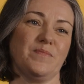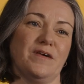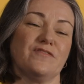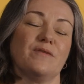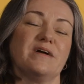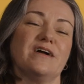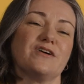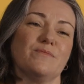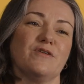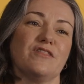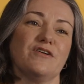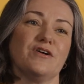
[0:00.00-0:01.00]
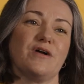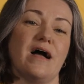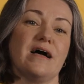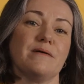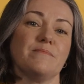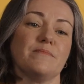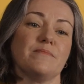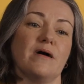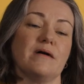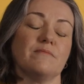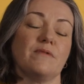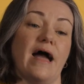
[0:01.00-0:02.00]
So my younger brother
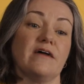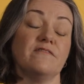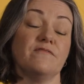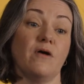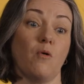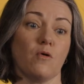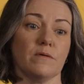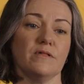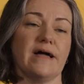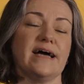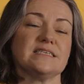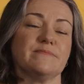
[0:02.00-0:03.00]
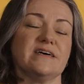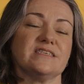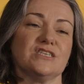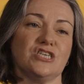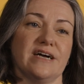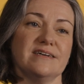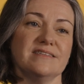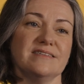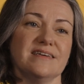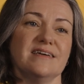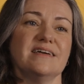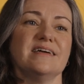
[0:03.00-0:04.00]
had horrible asthma as a child,
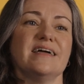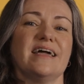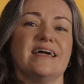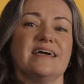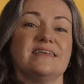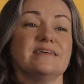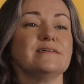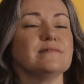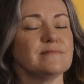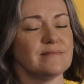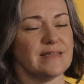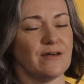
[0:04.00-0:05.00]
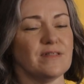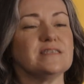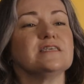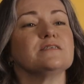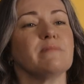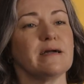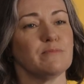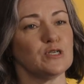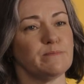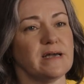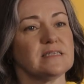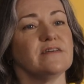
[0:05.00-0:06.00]
and now this is my
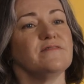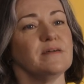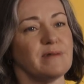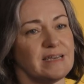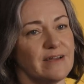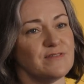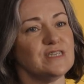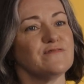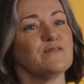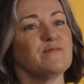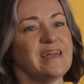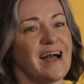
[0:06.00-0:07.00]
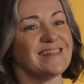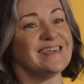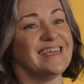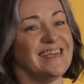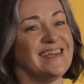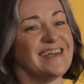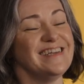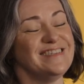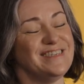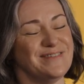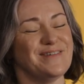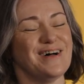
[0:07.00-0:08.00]
perspective. He might have a different reality
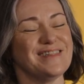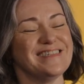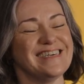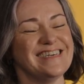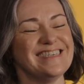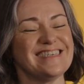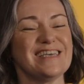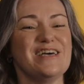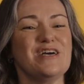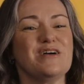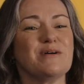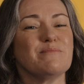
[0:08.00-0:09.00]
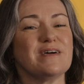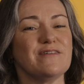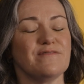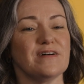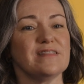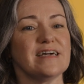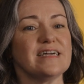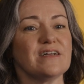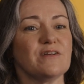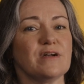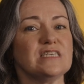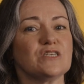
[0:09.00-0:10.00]
to all of this, but it felt like in
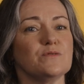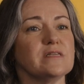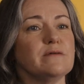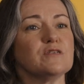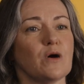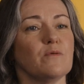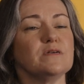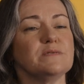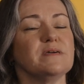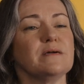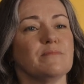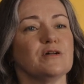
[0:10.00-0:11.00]
grade school he was always being